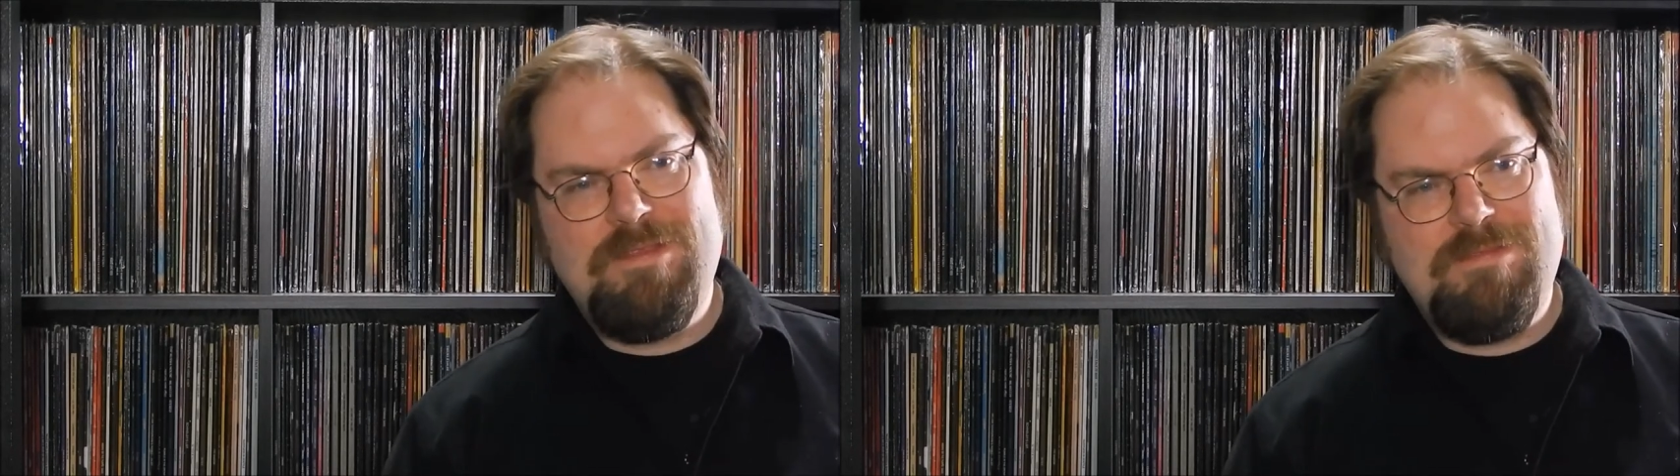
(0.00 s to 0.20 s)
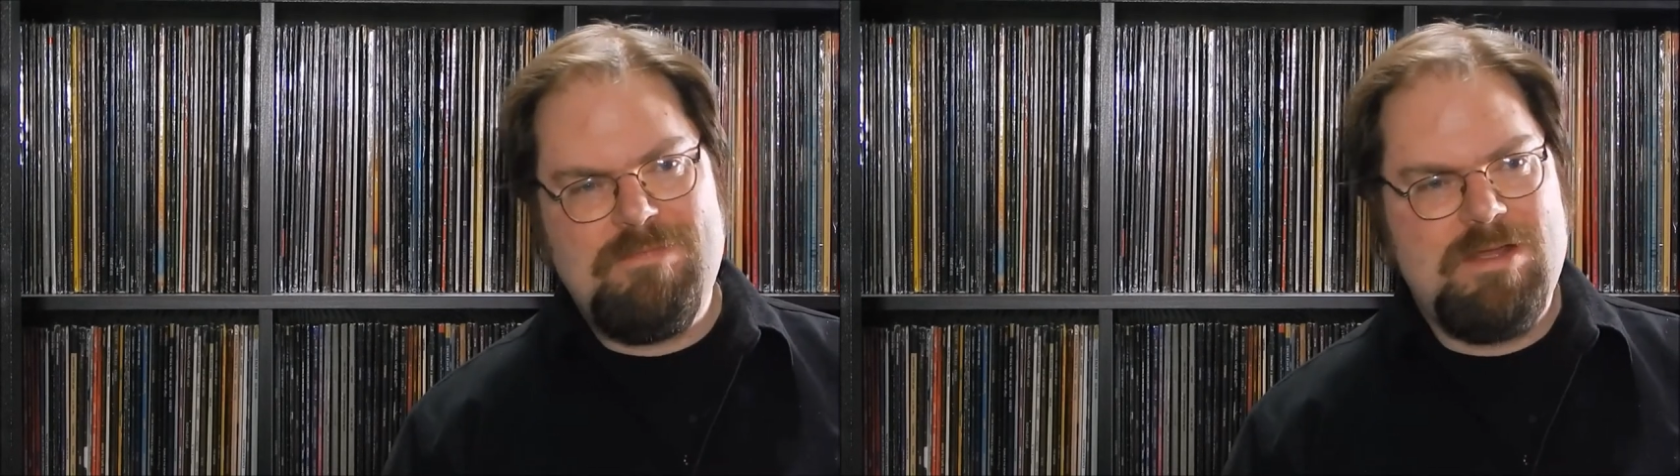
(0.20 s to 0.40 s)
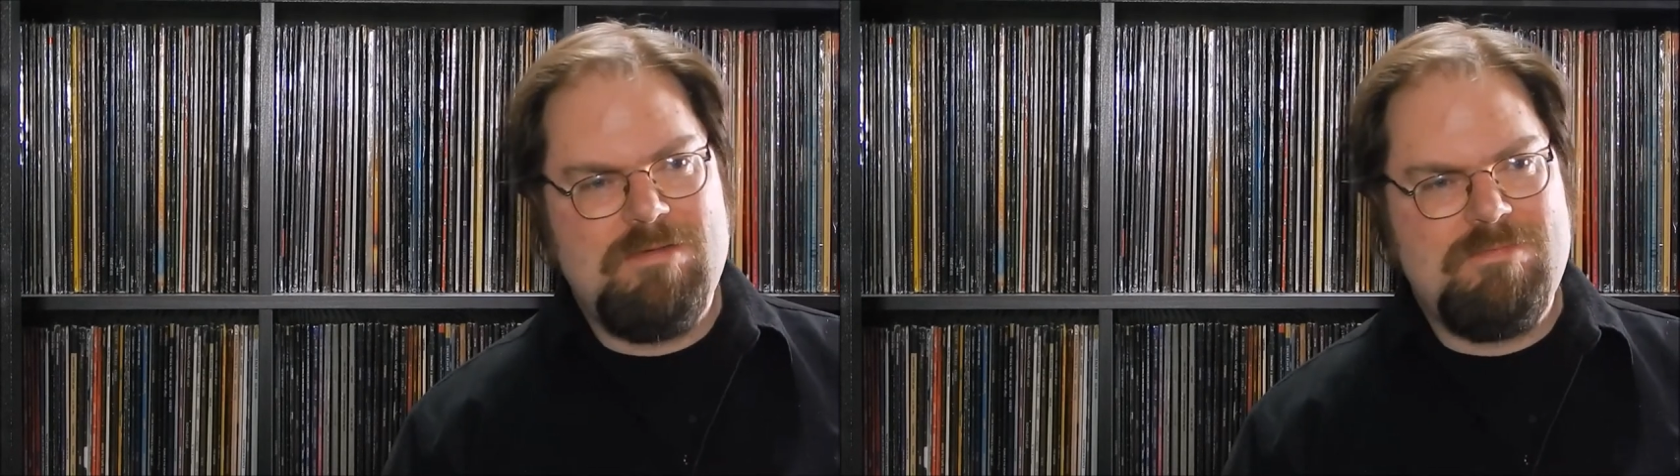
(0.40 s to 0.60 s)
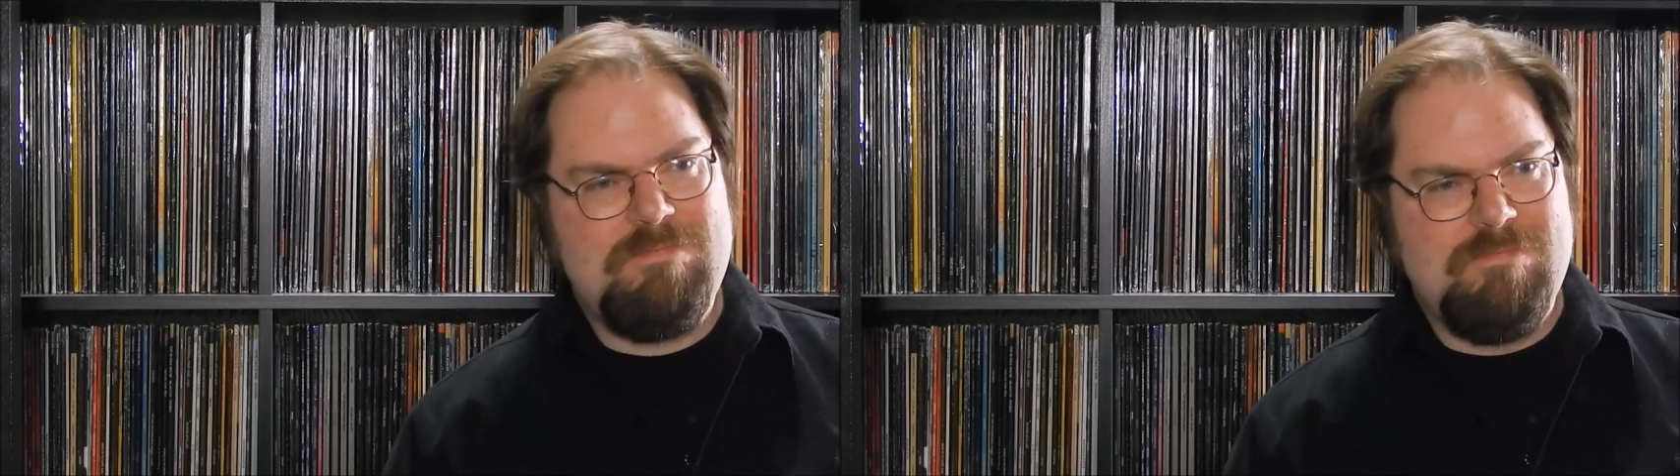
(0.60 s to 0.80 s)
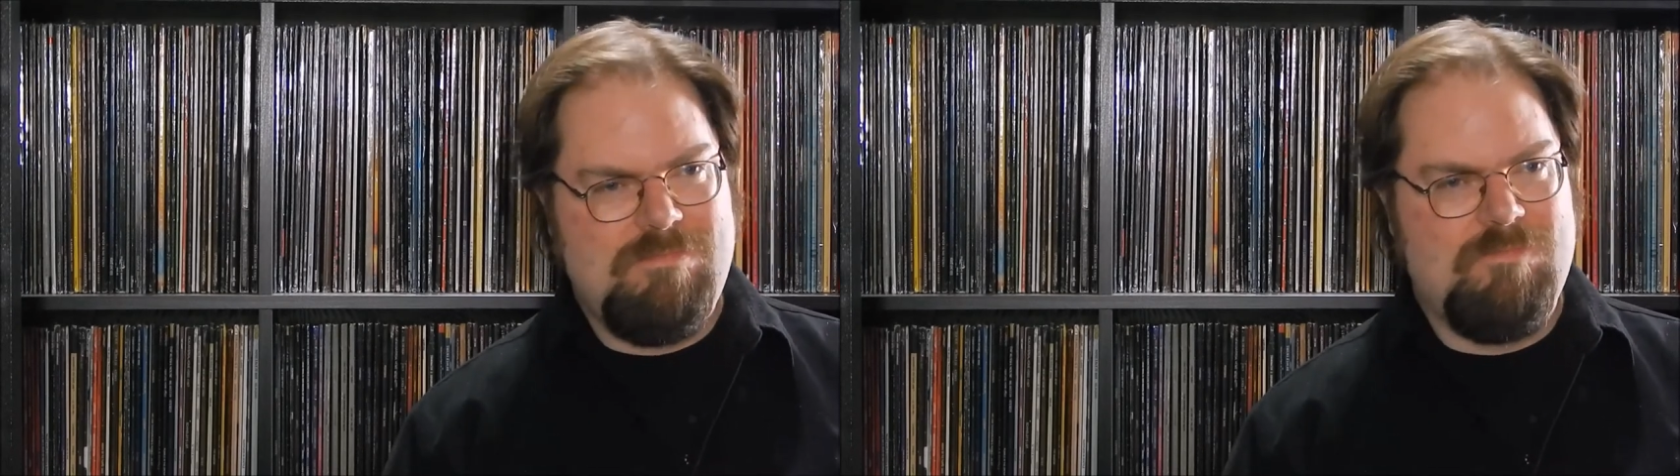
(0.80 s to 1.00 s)
and they're
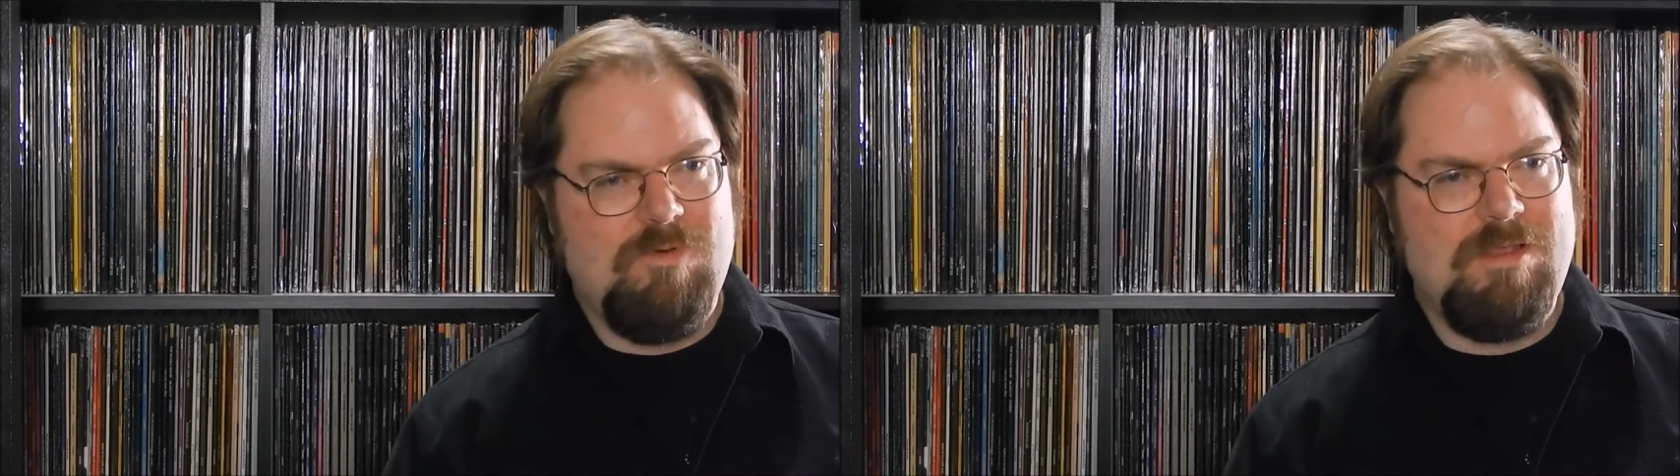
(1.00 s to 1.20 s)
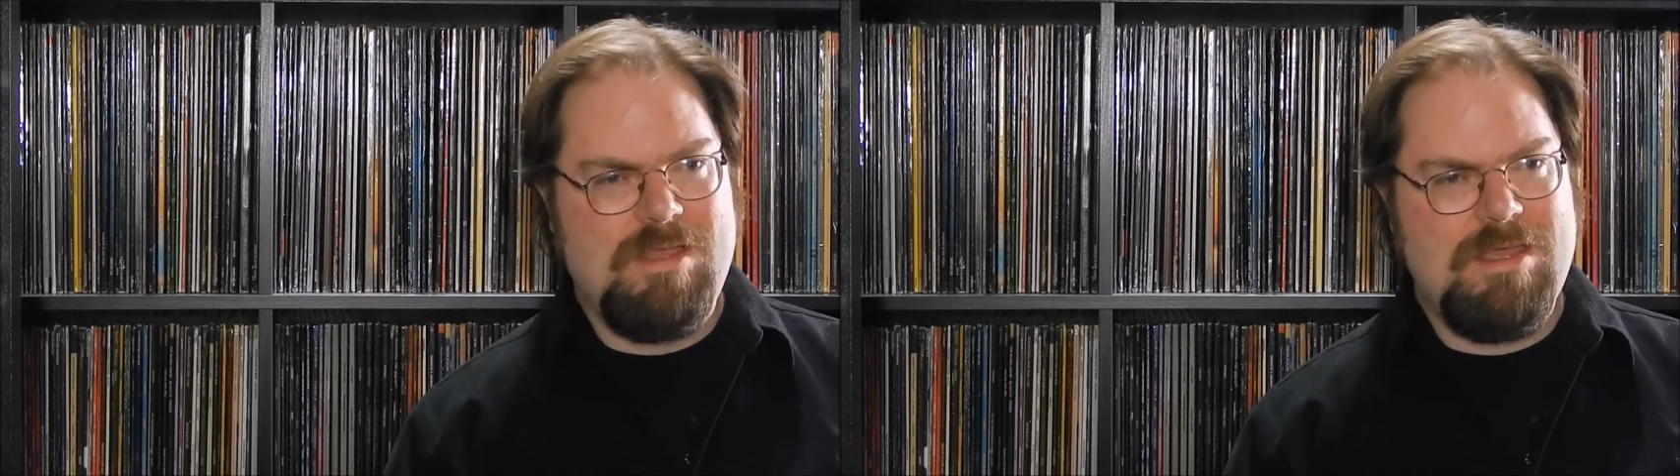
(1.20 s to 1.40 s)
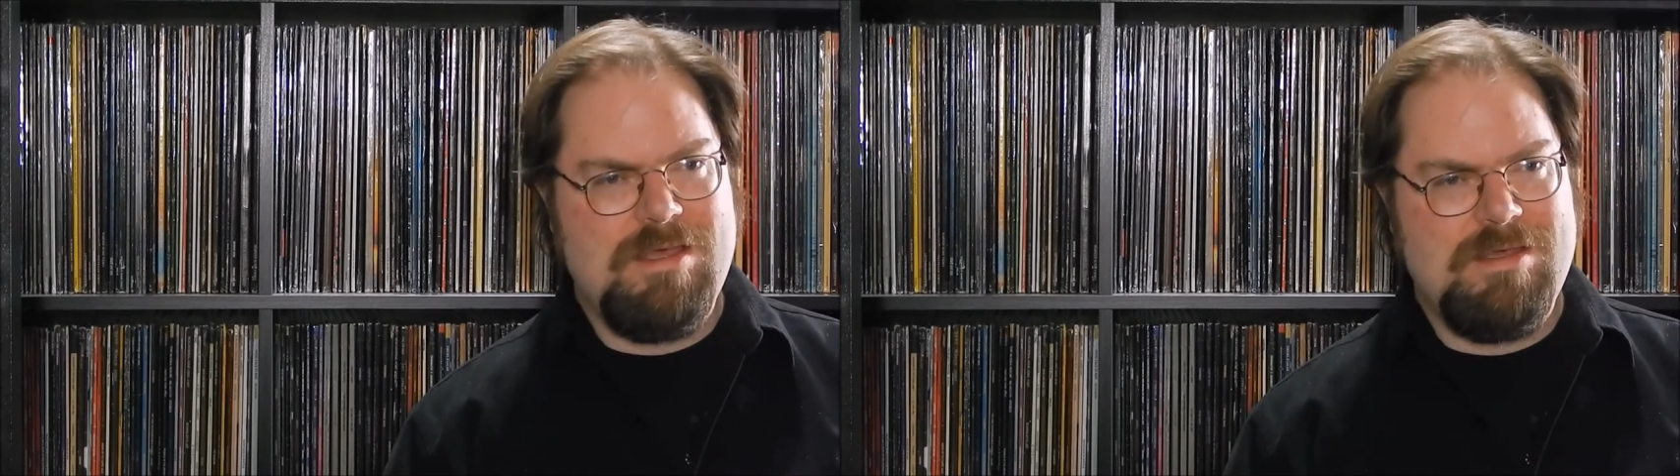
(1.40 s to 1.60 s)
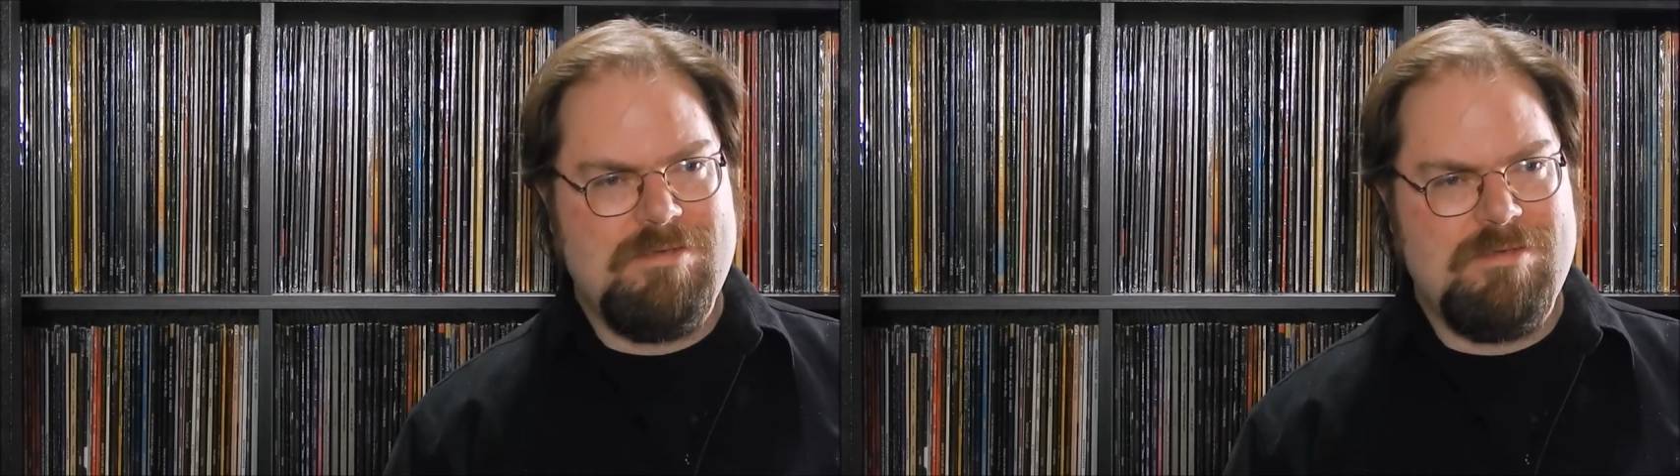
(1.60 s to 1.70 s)
really,